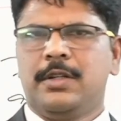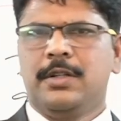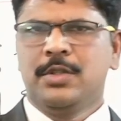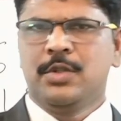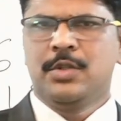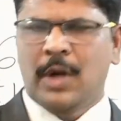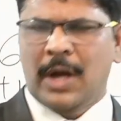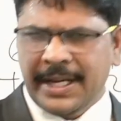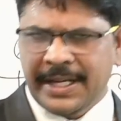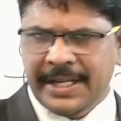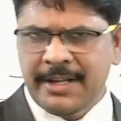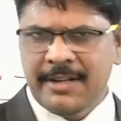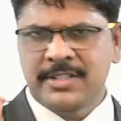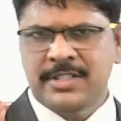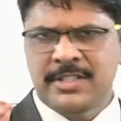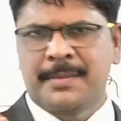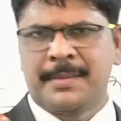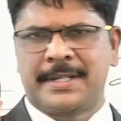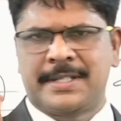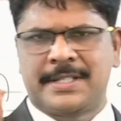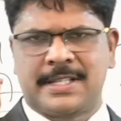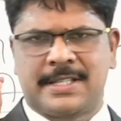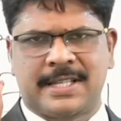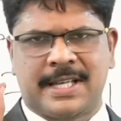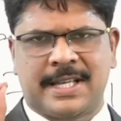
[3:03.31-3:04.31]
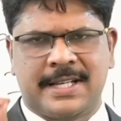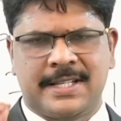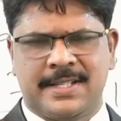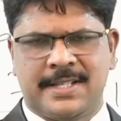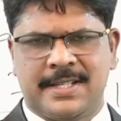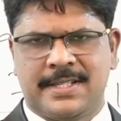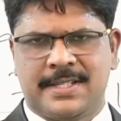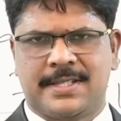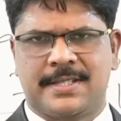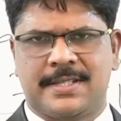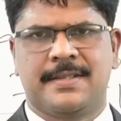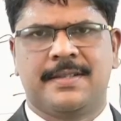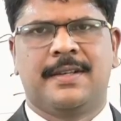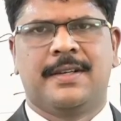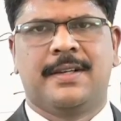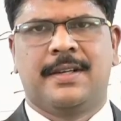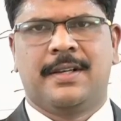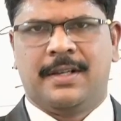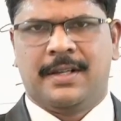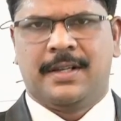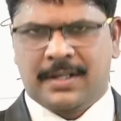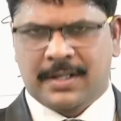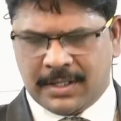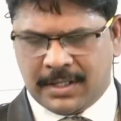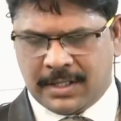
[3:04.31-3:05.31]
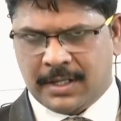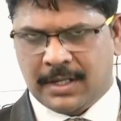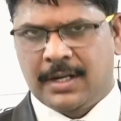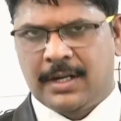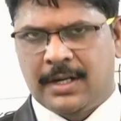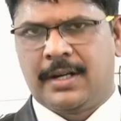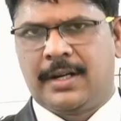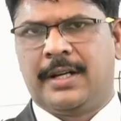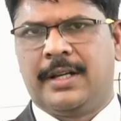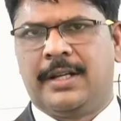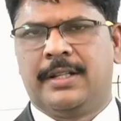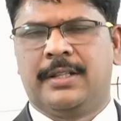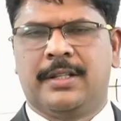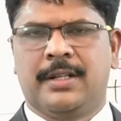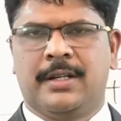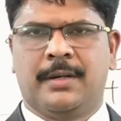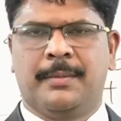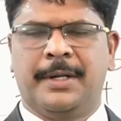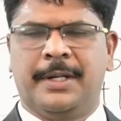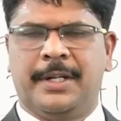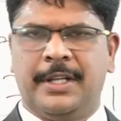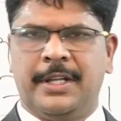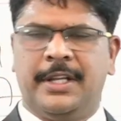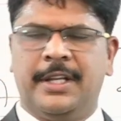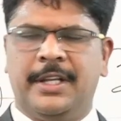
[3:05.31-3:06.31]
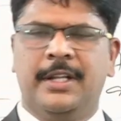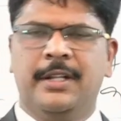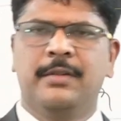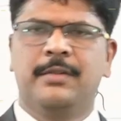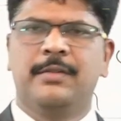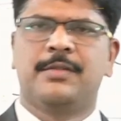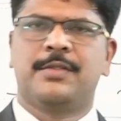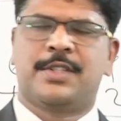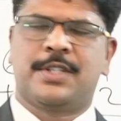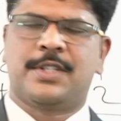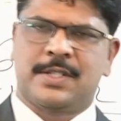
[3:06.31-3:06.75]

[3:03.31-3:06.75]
So I give some exercises uh, in the material.